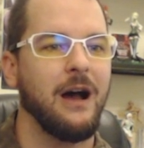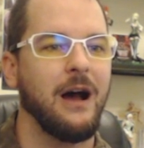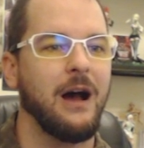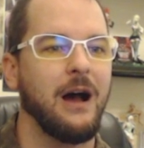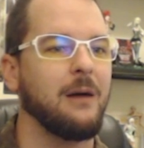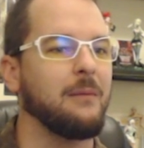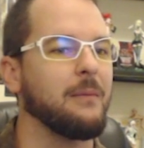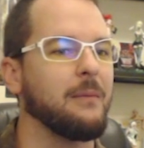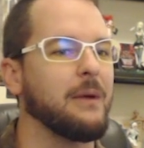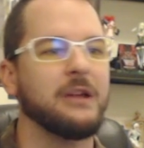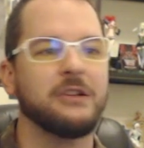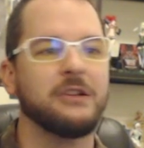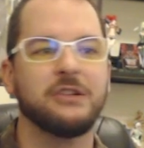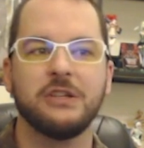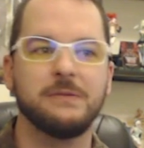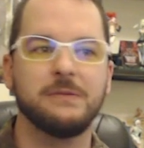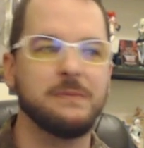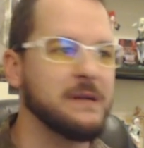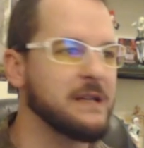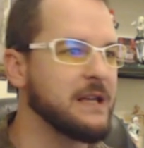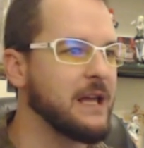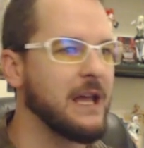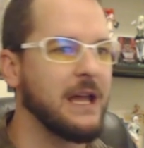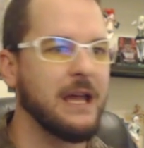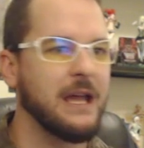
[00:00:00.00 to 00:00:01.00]
It just
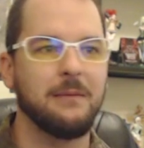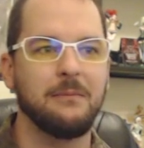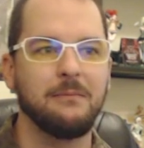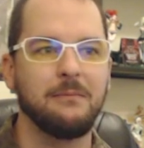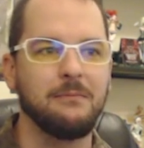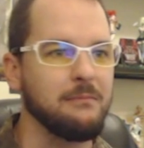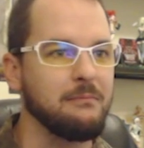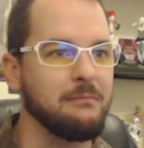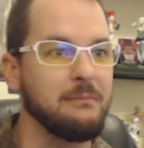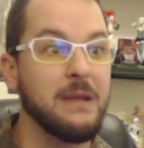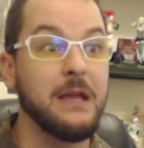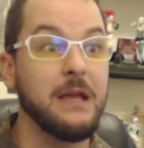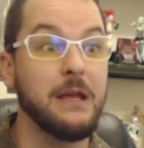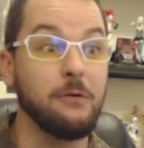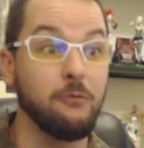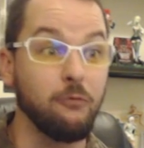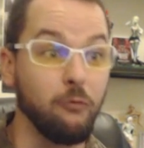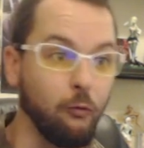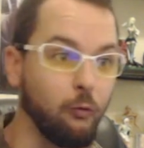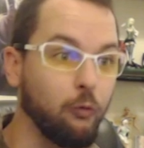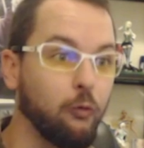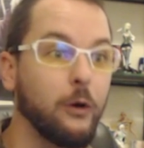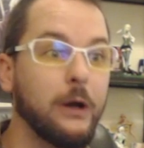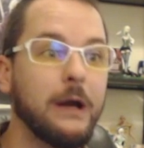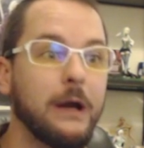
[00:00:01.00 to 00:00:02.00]
became me
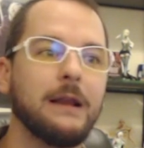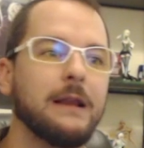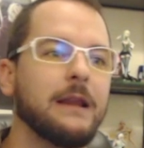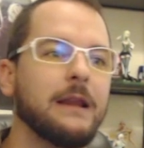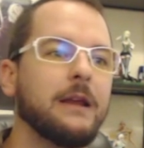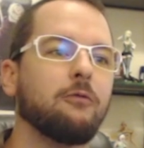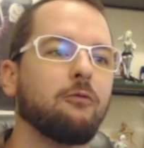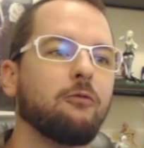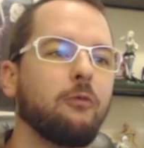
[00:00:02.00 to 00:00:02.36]
really